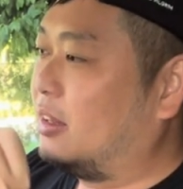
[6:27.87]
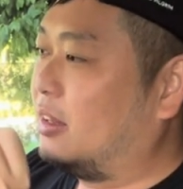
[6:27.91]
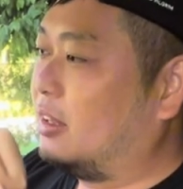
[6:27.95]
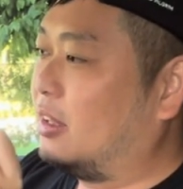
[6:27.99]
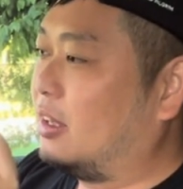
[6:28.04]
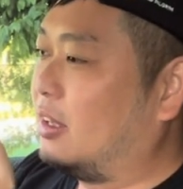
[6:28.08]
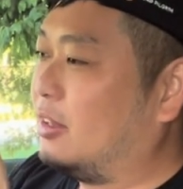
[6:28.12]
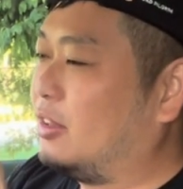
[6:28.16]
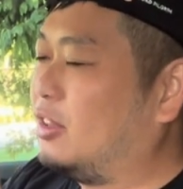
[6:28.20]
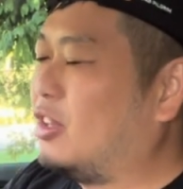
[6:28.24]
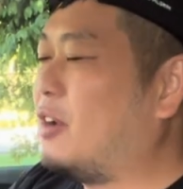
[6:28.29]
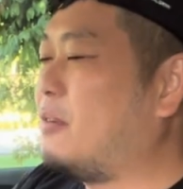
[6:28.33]

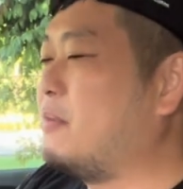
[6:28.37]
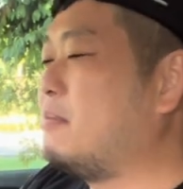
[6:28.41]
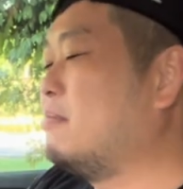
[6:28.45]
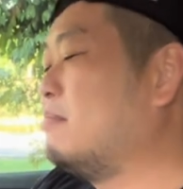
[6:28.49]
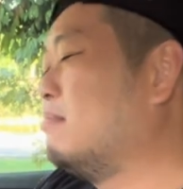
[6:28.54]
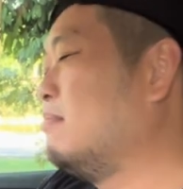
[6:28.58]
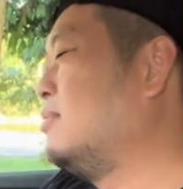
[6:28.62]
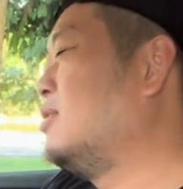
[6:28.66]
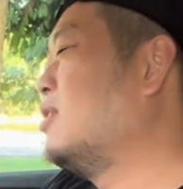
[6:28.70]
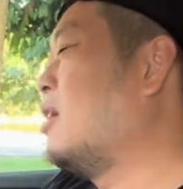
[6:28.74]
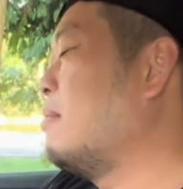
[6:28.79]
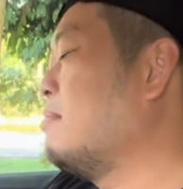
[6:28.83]

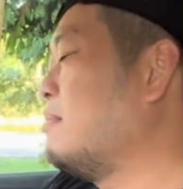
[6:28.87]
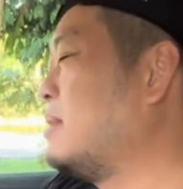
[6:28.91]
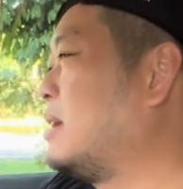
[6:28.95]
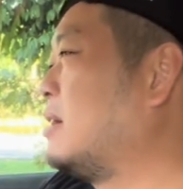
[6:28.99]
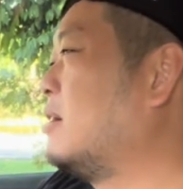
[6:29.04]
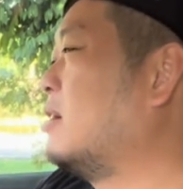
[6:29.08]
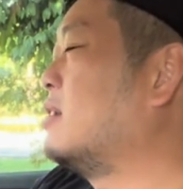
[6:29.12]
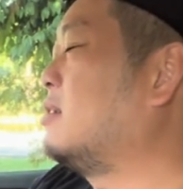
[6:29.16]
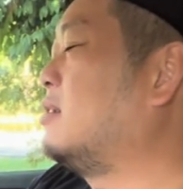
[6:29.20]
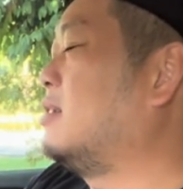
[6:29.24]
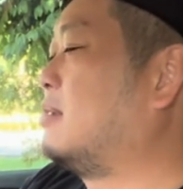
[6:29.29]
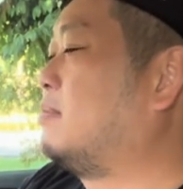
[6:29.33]
Not
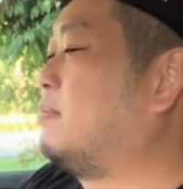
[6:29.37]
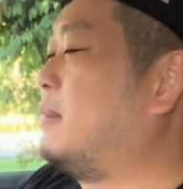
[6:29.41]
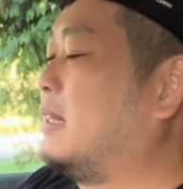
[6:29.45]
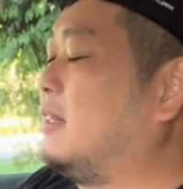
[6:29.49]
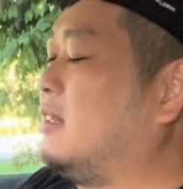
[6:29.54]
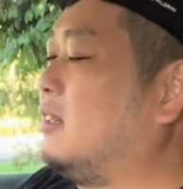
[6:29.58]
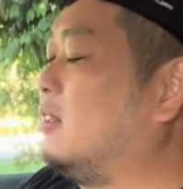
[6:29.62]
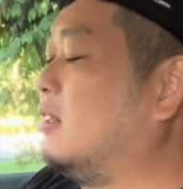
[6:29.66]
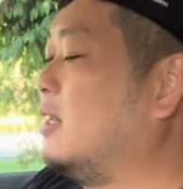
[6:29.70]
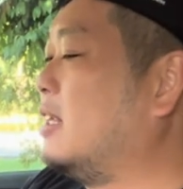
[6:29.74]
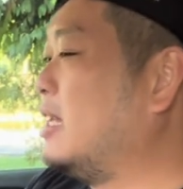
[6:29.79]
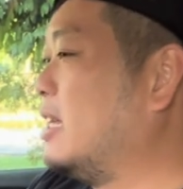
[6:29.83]
because it's
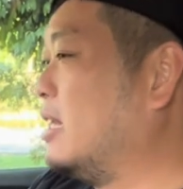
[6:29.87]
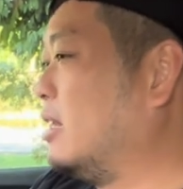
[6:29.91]
particularly